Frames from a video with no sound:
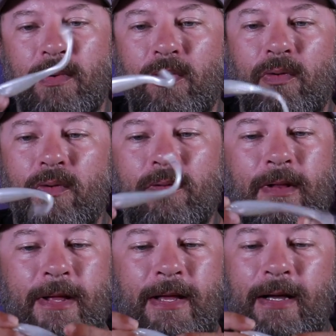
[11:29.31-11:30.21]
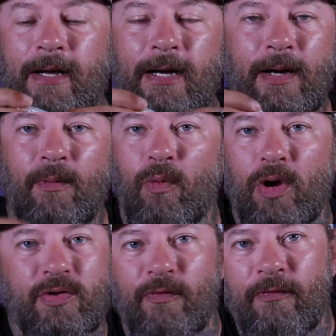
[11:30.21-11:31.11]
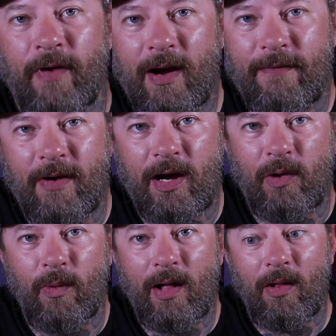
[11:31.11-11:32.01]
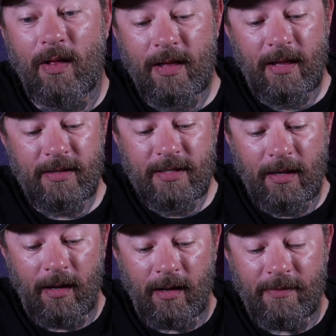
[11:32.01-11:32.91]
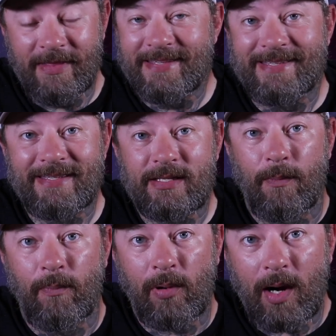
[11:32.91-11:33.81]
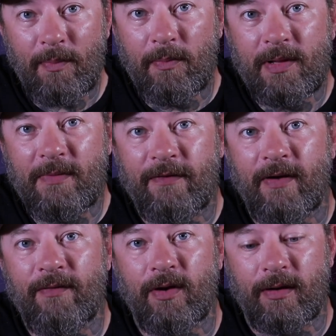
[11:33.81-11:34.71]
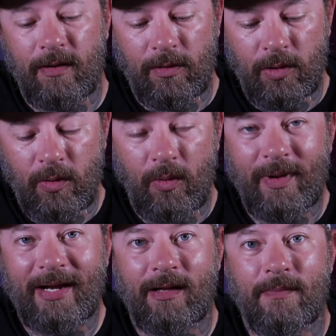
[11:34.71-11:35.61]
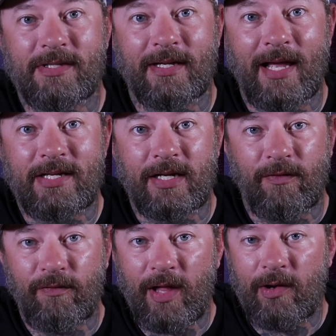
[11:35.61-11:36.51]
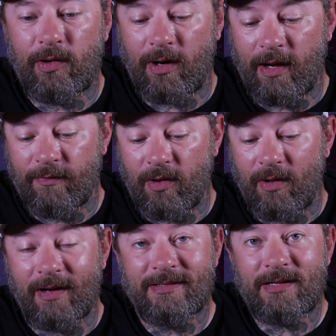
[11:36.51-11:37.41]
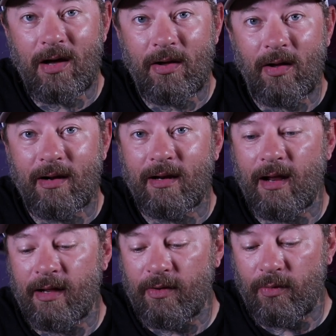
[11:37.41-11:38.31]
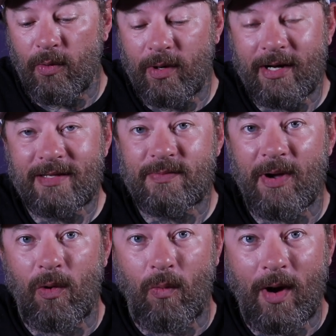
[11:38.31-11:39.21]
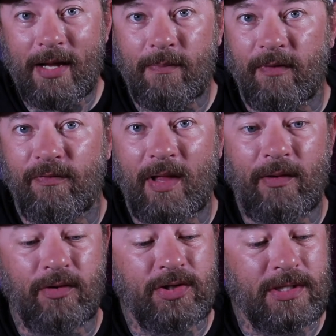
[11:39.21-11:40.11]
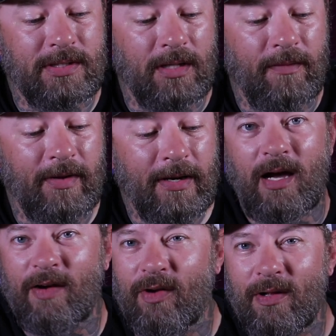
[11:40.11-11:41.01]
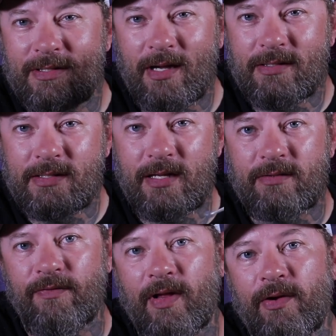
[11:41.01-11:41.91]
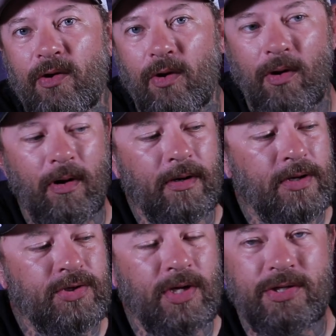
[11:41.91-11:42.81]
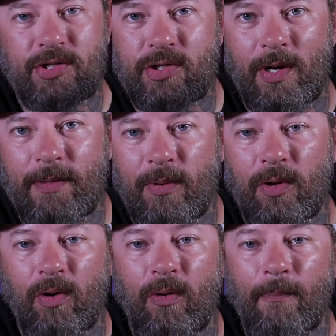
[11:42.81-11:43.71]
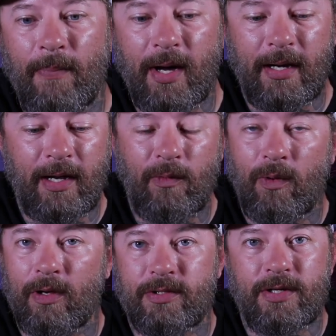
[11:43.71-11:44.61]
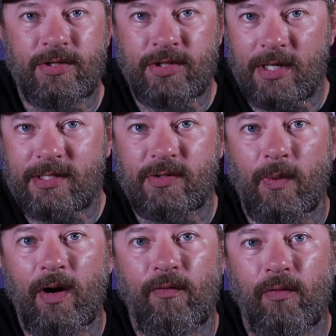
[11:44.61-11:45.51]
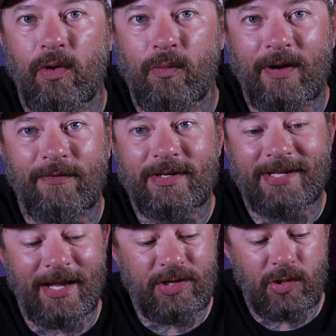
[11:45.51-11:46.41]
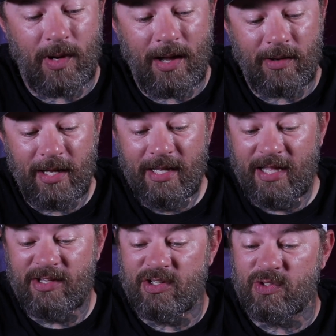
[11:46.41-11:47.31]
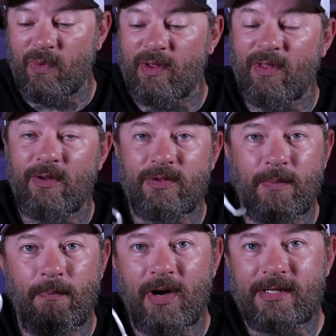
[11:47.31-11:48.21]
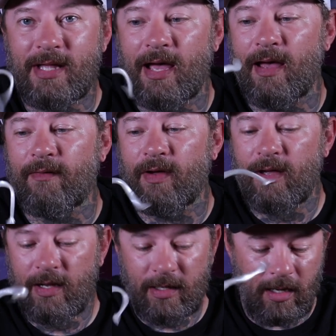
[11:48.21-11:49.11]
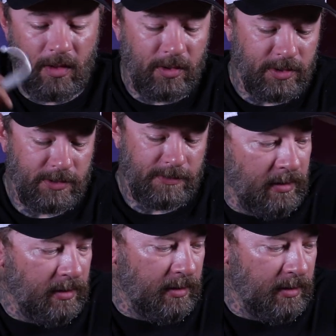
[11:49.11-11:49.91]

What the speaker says: Pearl works very, very well. This is probably my favorite lure when it comes to catching flounder. I have caught a ton on it. I don't know what it is about white, but flounder just love it. I've caught tons and tons of flounder on just straight pearl, but it works just as well for redfish and trout. It's just one of those must-have colors.